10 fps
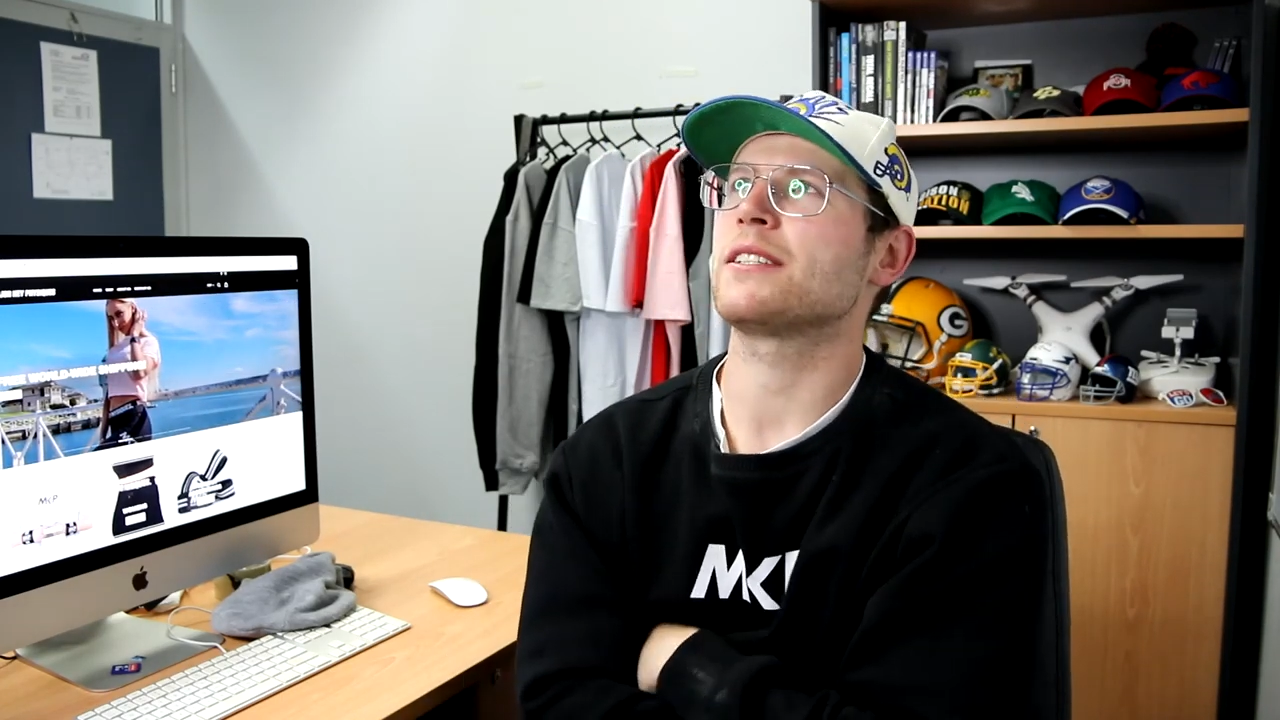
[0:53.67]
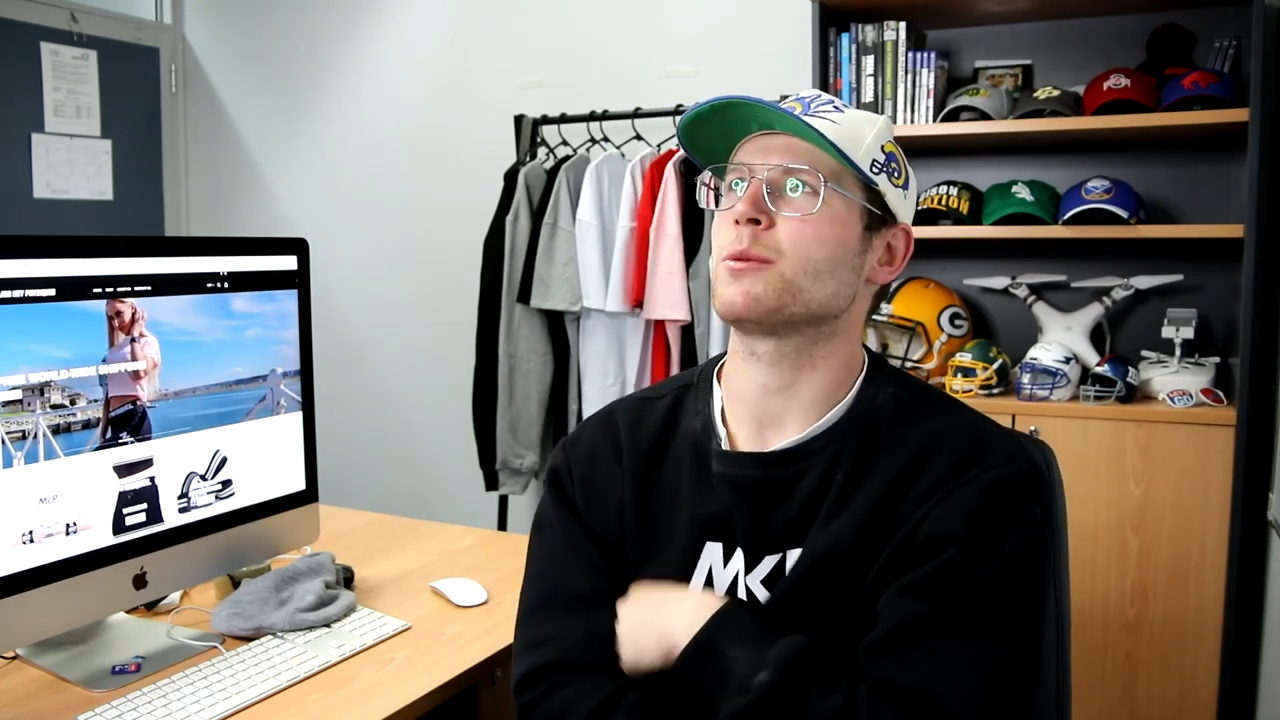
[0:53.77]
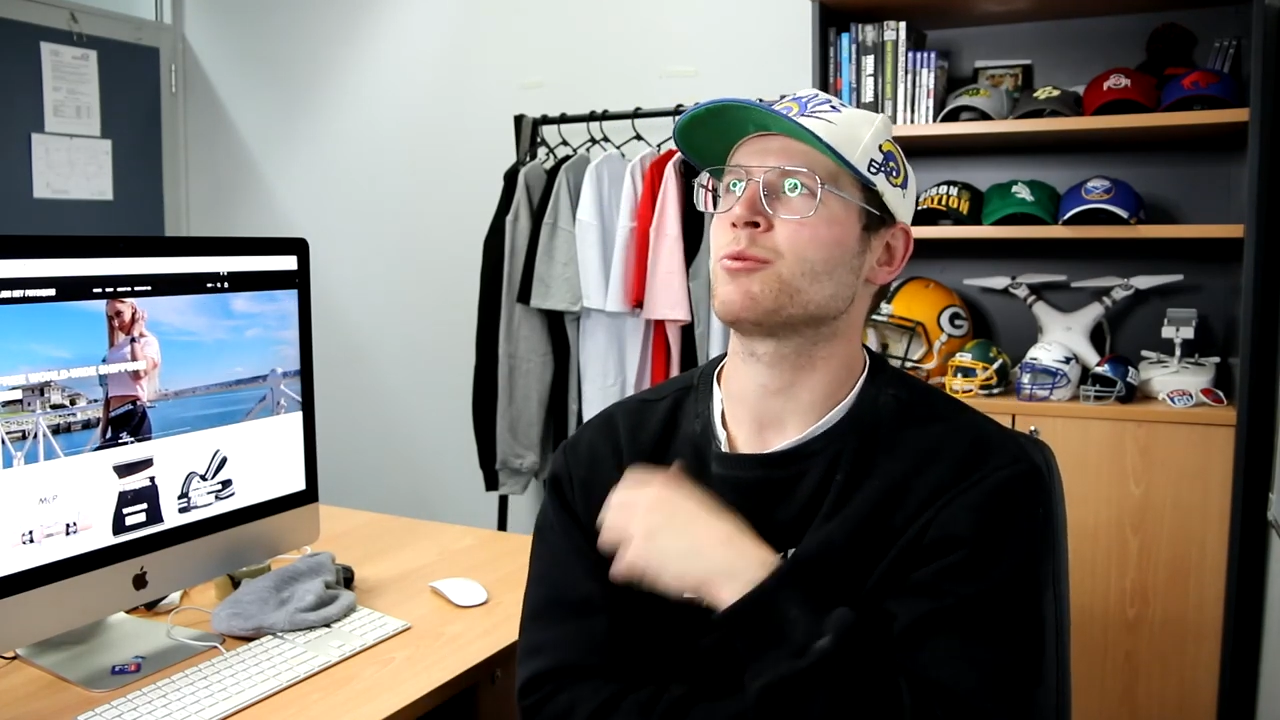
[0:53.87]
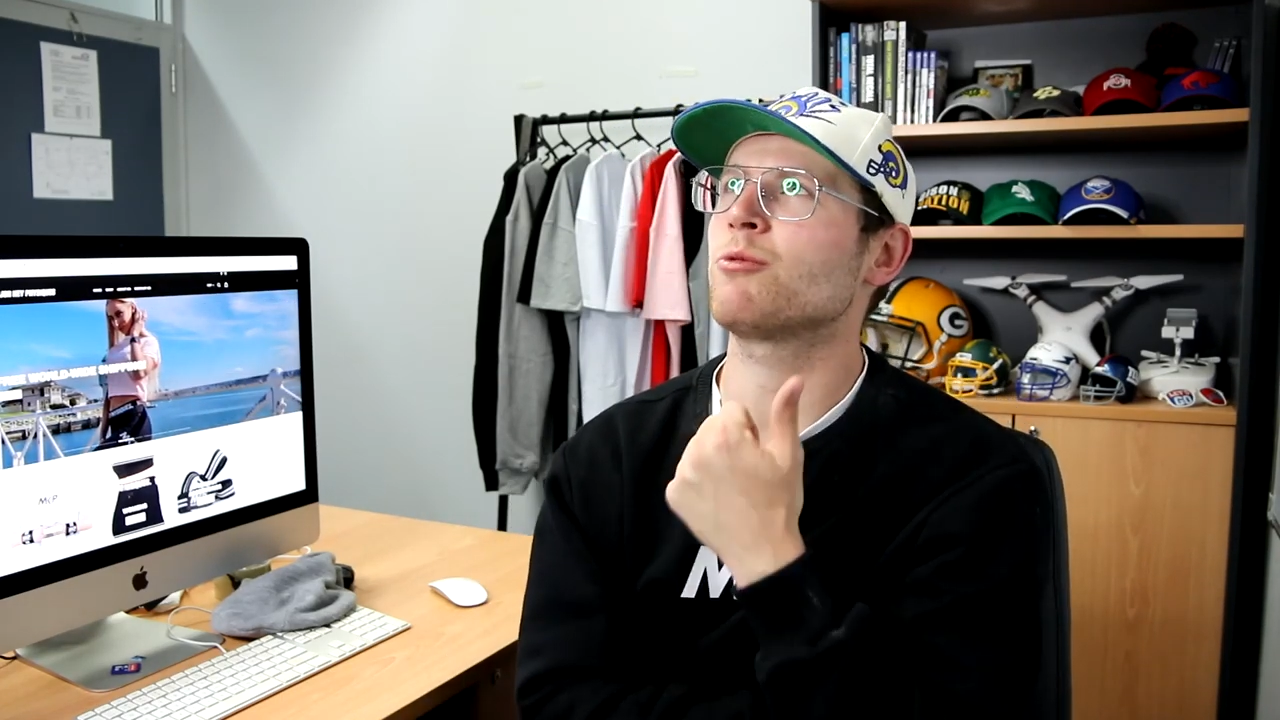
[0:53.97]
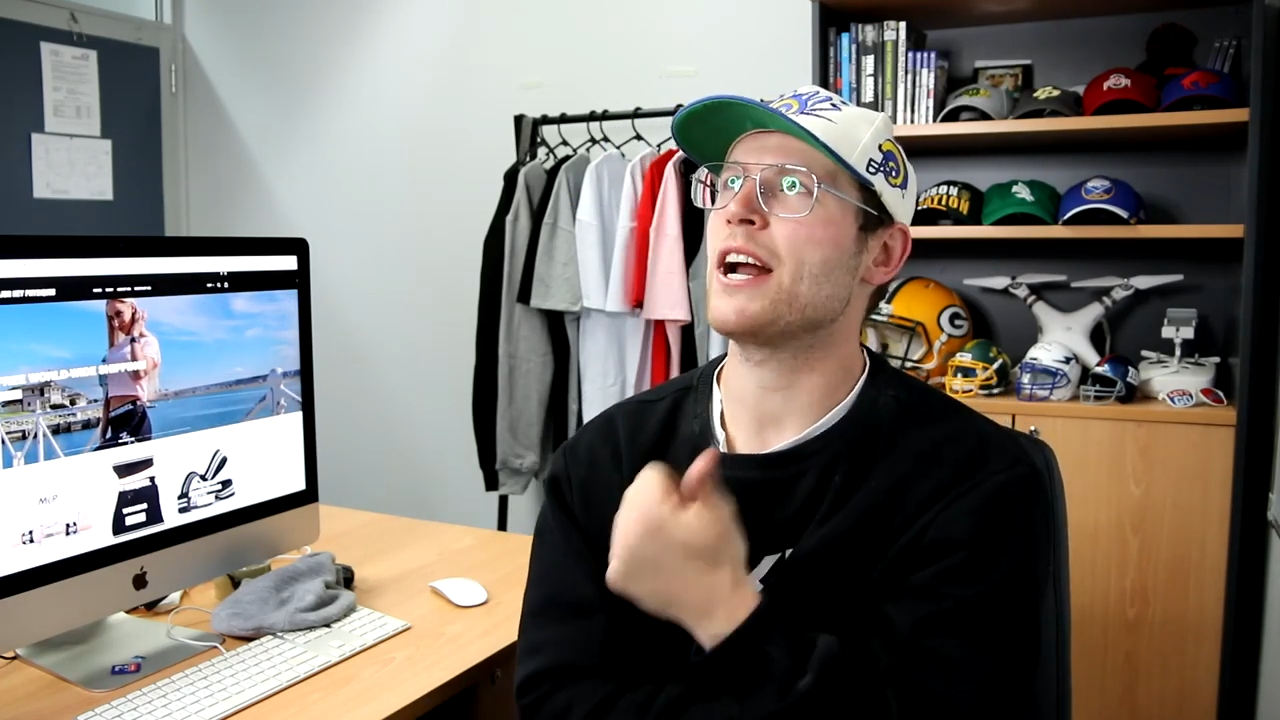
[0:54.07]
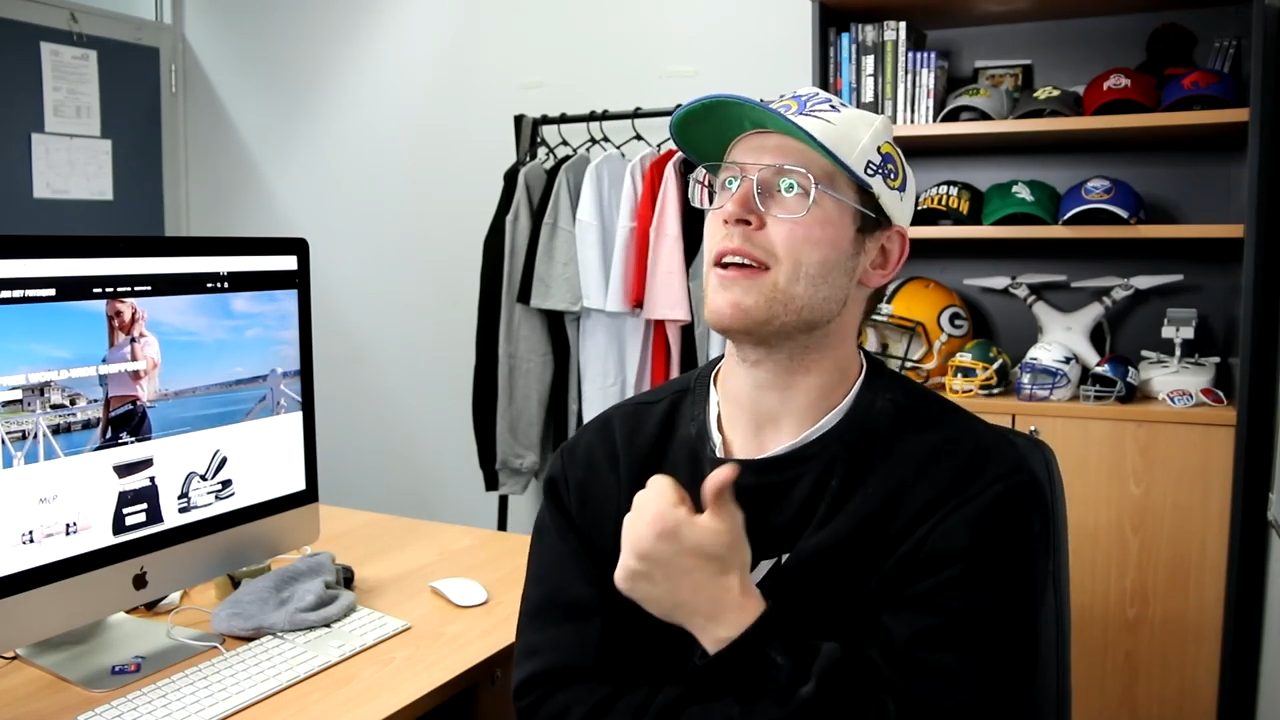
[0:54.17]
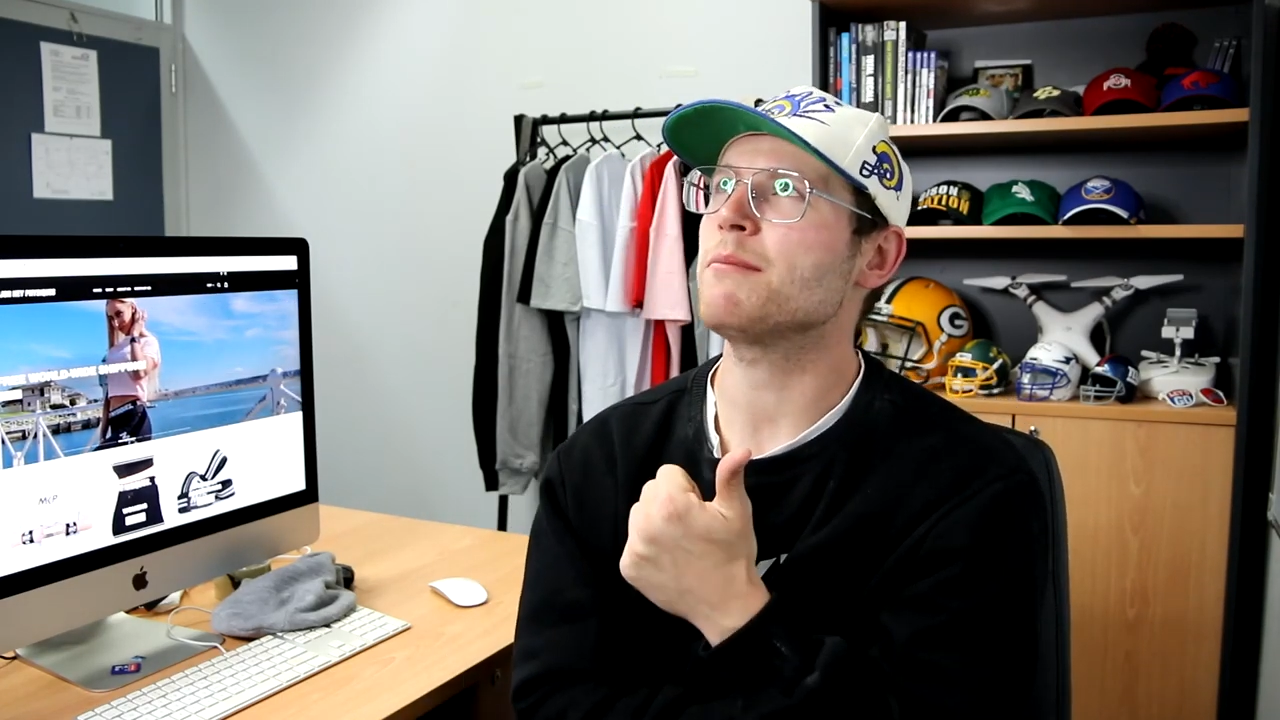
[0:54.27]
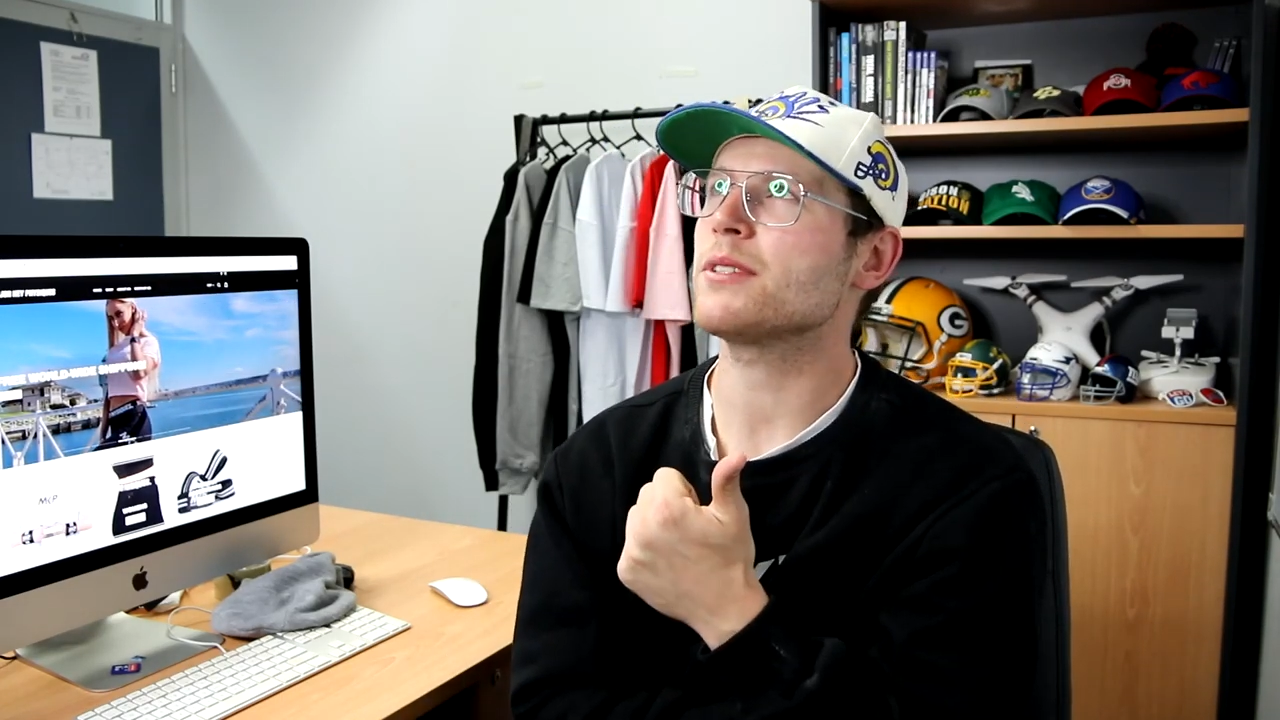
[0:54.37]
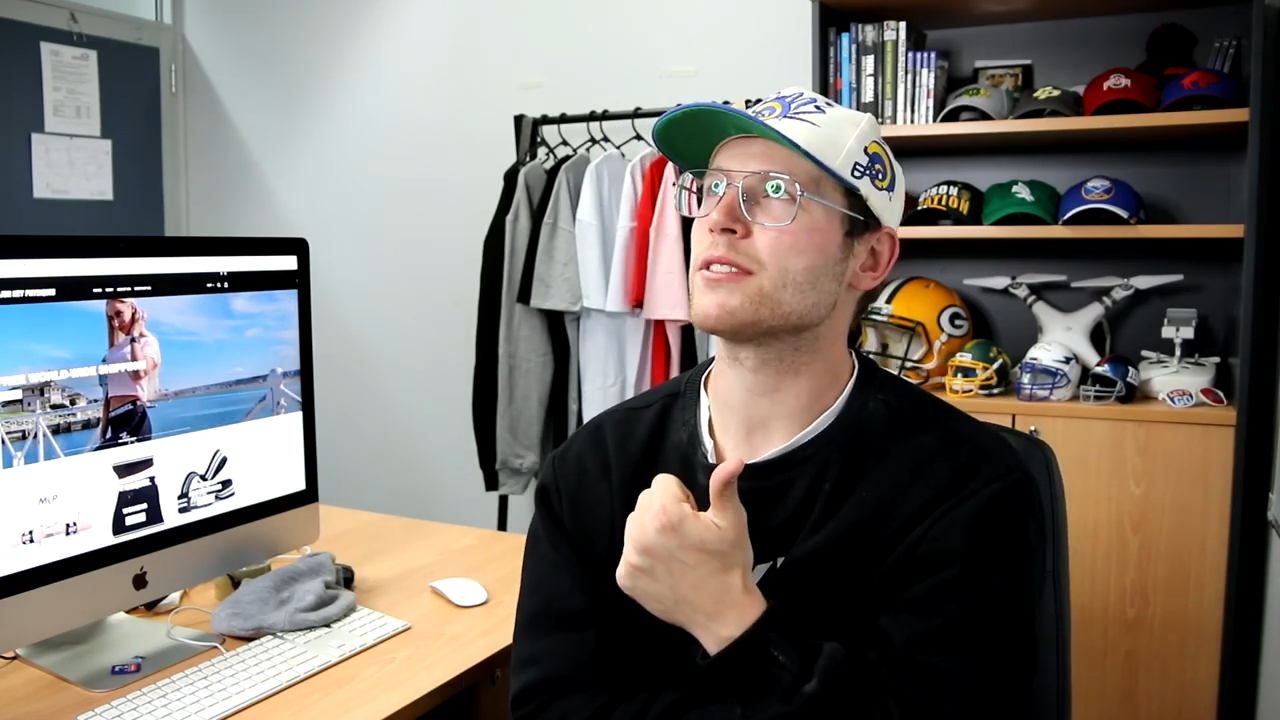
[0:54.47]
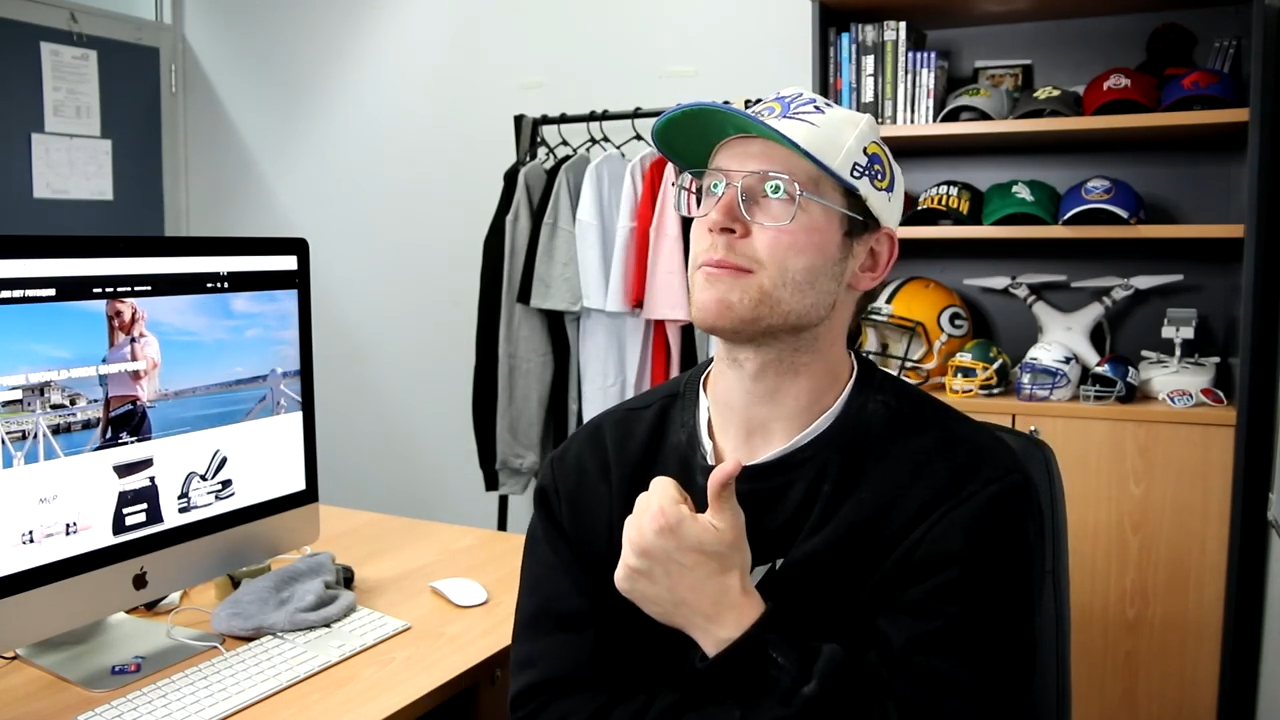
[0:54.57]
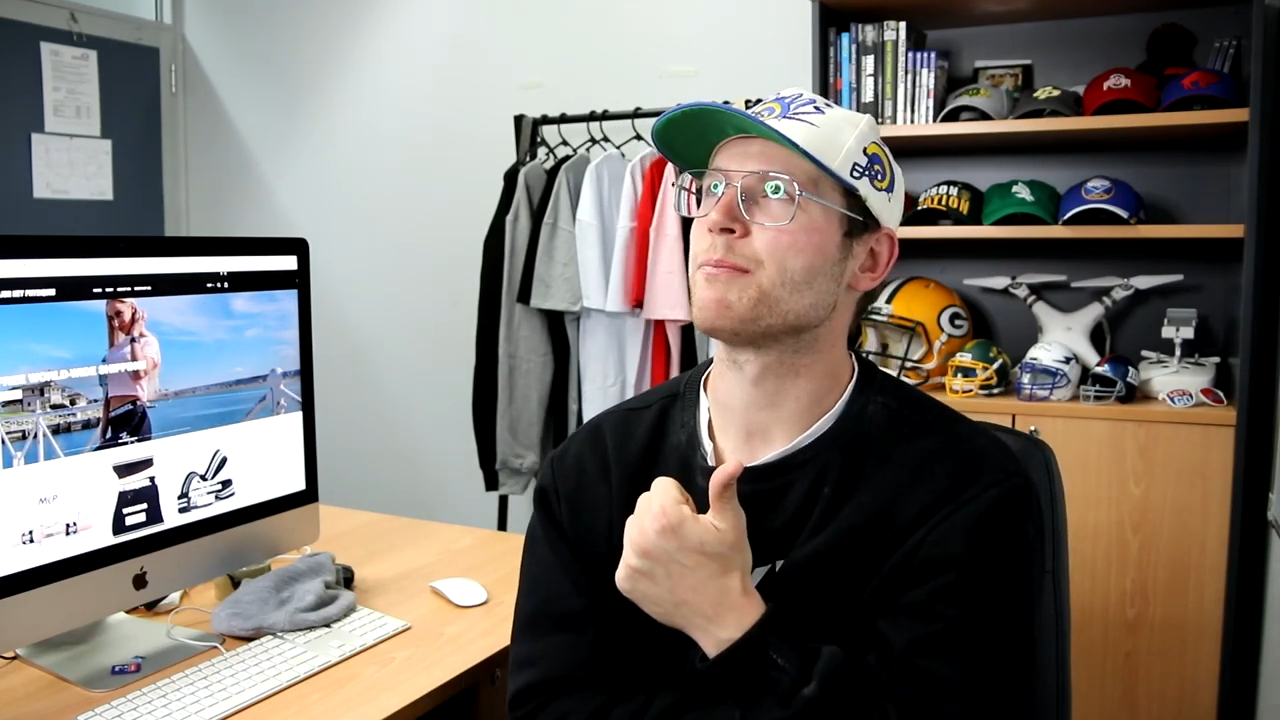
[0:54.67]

It was Rams,